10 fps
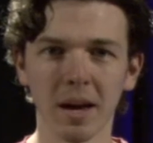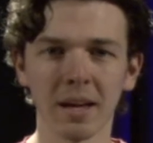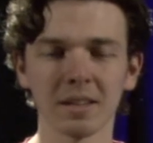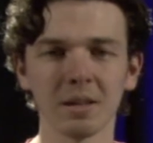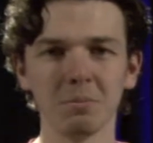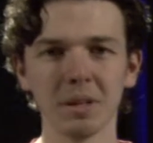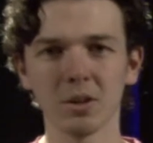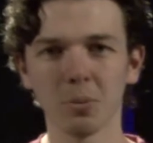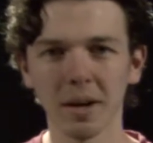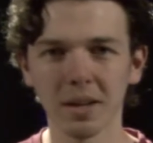It can be
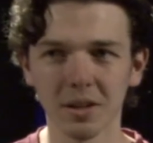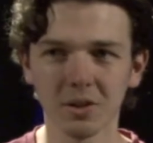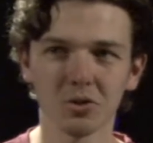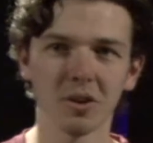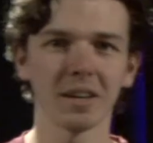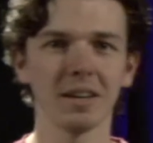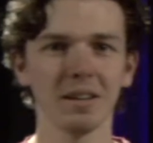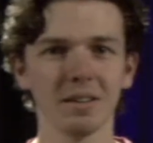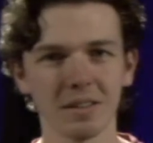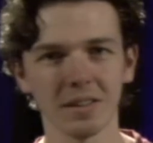quite tricky
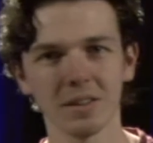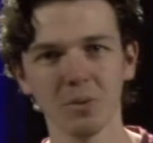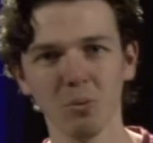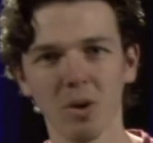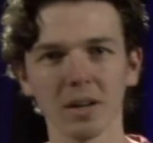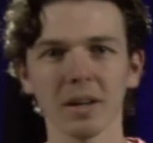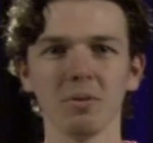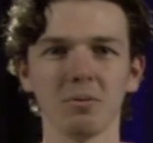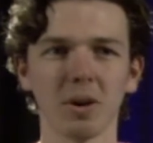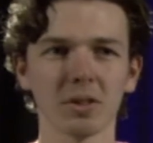to work at
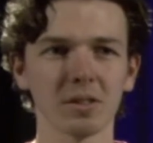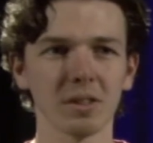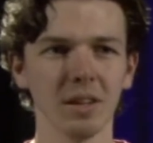first.